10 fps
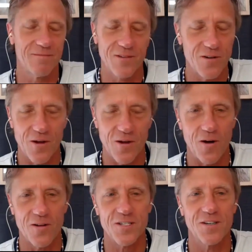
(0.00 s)
who don't
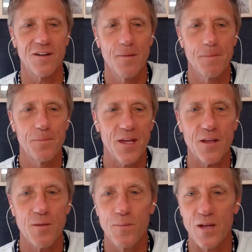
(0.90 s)
know Austin,
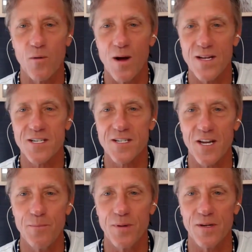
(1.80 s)
it can be quite
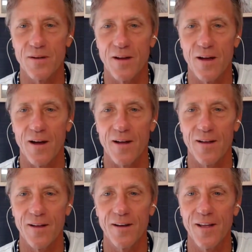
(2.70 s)
steep in
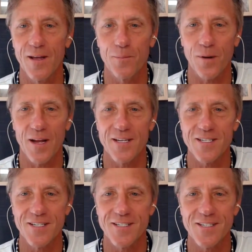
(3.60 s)
uh, in
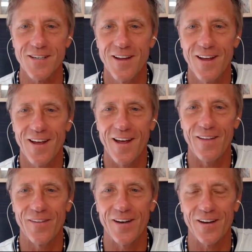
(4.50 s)
places,
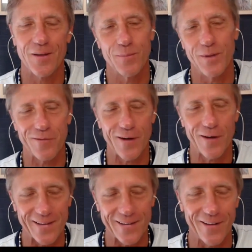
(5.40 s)
and then it can be
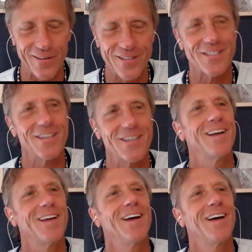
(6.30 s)
flat in others.